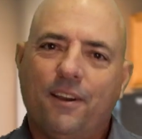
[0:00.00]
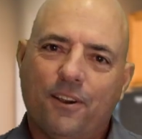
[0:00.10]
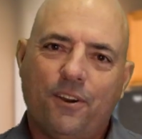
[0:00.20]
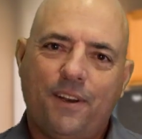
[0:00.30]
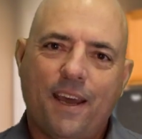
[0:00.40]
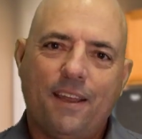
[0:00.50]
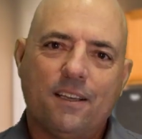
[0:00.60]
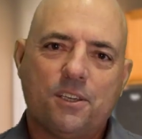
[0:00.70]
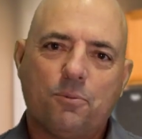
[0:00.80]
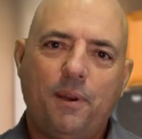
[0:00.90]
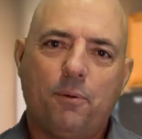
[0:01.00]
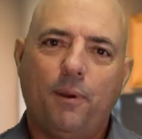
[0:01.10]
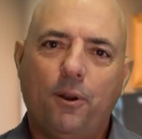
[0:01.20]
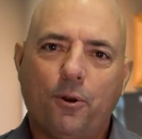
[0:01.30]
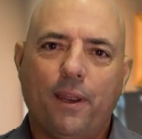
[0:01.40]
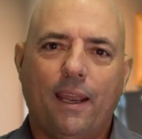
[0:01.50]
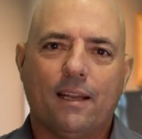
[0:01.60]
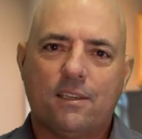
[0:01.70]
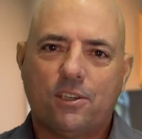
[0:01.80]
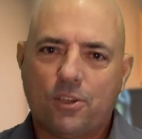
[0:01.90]
Good day. This week we're looking
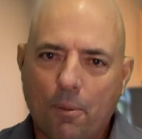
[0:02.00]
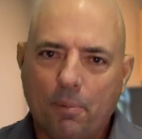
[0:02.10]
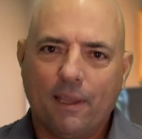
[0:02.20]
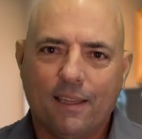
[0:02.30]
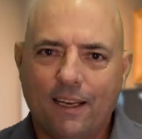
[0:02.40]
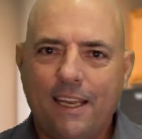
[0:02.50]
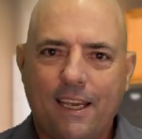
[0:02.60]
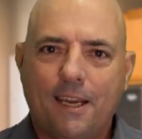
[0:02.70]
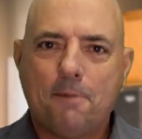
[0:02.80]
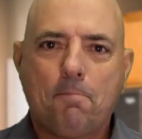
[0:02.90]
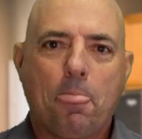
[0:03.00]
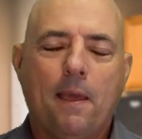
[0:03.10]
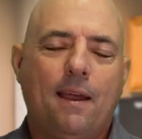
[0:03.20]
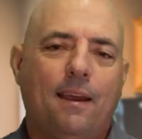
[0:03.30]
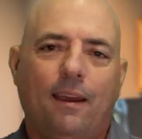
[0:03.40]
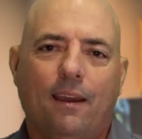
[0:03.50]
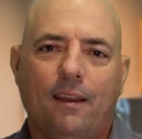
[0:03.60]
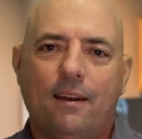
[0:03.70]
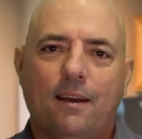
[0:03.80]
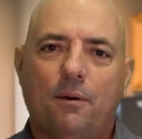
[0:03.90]
at stopping the leak.
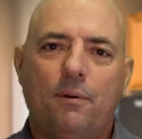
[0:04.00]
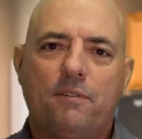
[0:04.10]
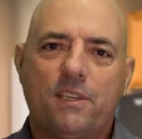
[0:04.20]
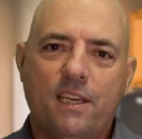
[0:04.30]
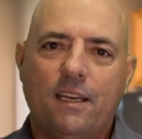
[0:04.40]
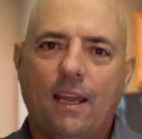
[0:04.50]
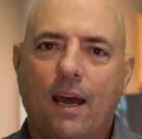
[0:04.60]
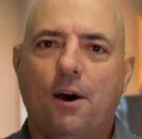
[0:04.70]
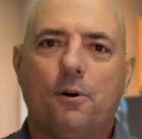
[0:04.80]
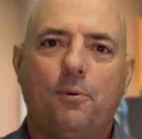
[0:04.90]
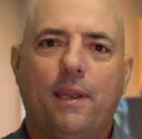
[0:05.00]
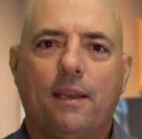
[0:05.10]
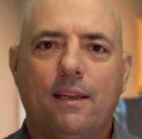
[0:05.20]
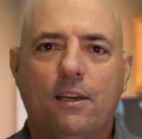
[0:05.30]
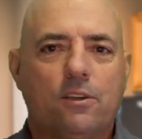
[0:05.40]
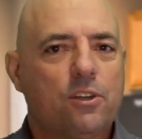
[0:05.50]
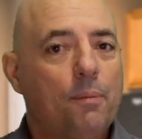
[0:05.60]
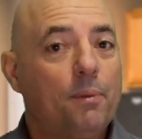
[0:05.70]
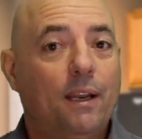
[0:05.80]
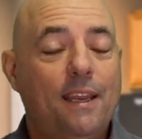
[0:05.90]
And uh, we've seen how we need to
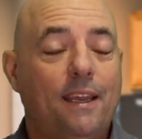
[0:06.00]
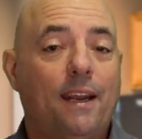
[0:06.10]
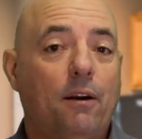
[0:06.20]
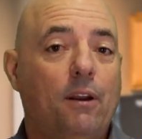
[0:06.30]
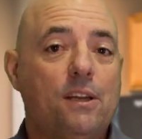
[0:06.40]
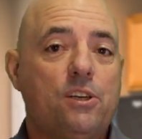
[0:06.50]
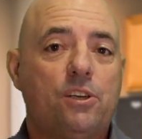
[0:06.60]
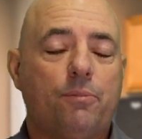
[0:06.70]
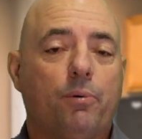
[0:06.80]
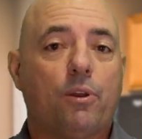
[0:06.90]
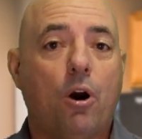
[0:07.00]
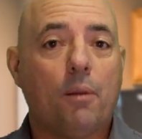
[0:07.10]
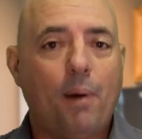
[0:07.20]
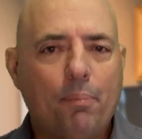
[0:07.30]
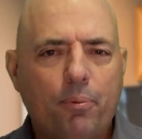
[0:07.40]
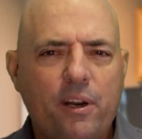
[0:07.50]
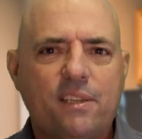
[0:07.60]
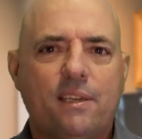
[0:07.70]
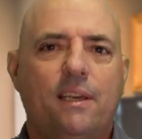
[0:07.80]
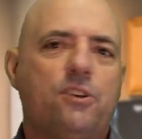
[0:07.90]
stop the leak in our relationship with God by
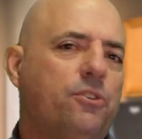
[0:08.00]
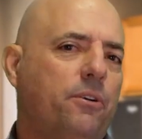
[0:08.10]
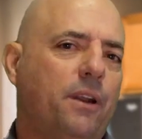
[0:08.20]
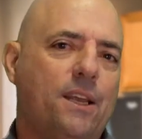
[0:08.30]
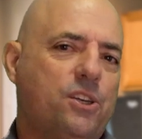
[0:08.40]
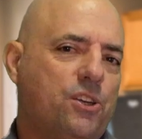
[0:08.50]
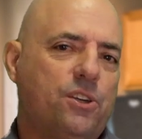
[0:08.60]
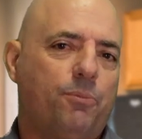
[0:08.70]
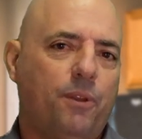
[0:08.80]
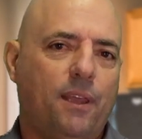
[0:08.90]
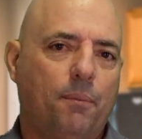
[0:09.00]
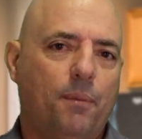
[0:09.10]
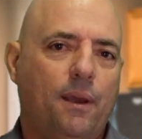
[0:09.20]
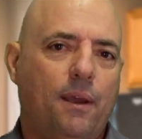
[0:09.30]
pressing into a relationship with Him.